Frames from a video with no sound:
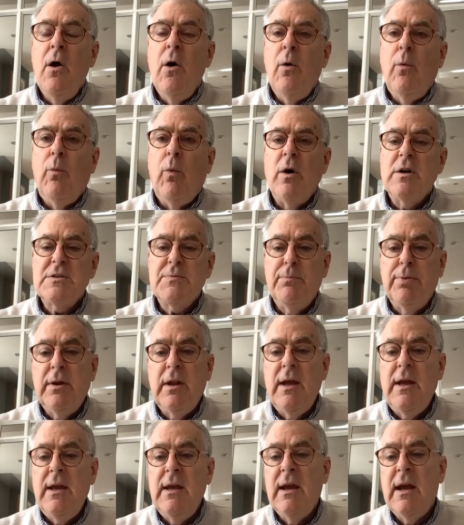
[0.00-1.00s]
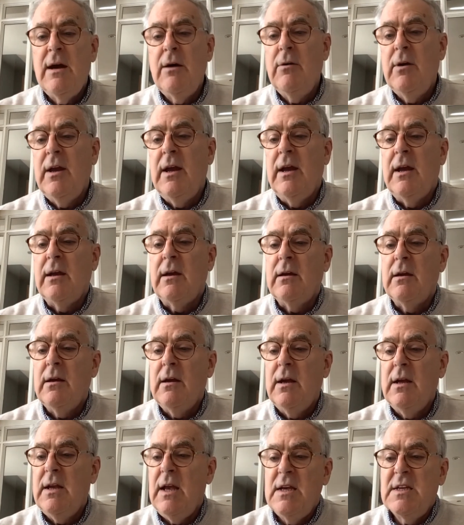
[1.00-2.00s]
What's playing out here
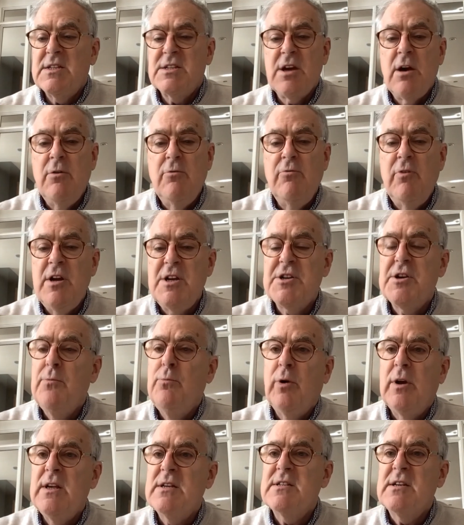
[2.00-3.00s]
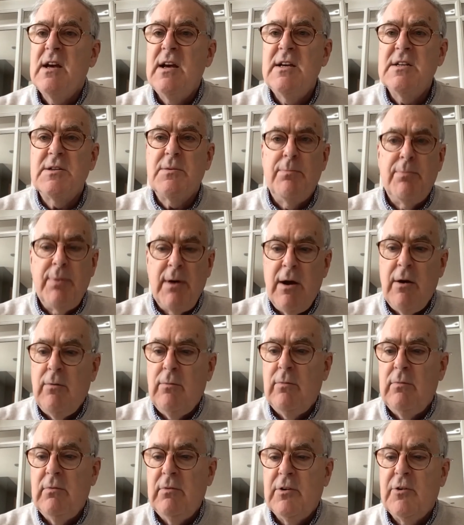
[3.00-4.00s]
is so rich in what it says
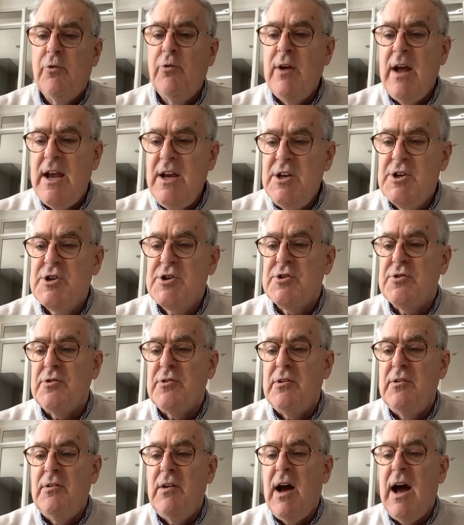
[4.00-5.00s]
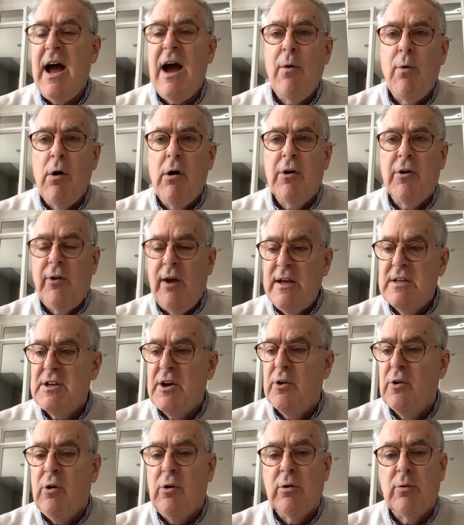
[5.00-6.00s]
about creation, how our Creator
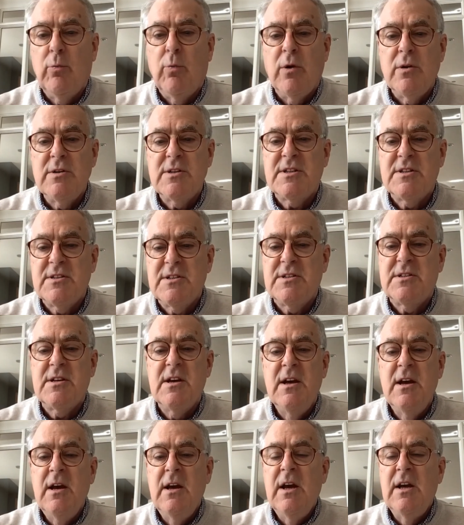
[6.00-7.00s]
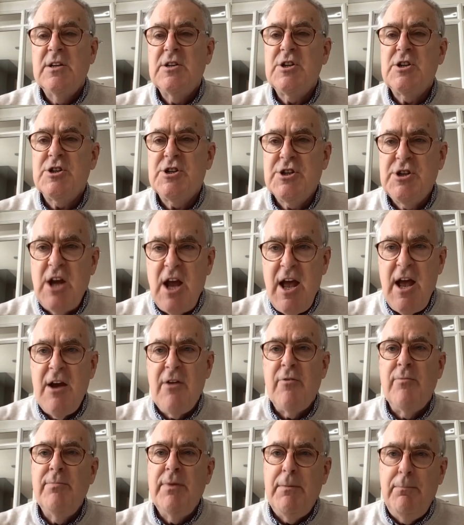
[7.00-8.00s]
God wants us to share
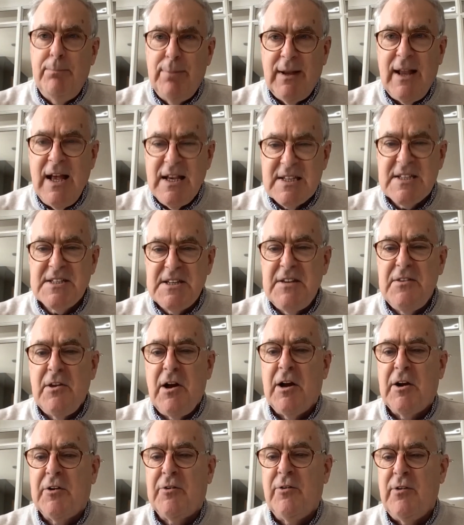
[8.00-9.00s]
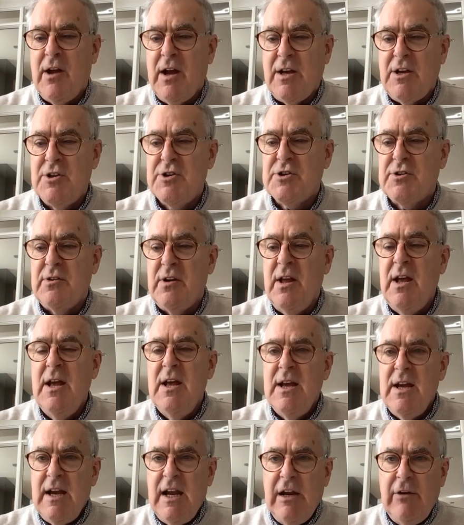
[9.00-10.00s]
and be blessed in that creation
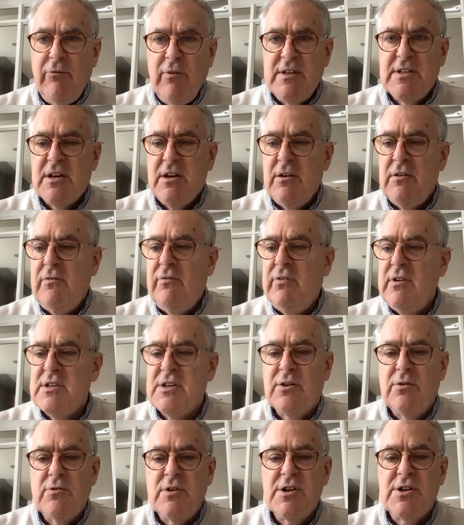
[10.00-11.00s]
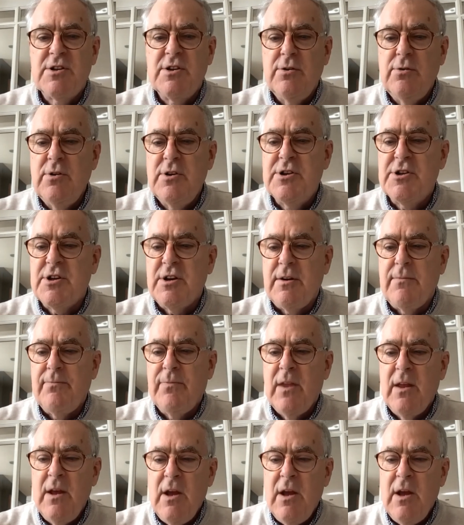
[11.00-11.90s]
in return for its good stewardship.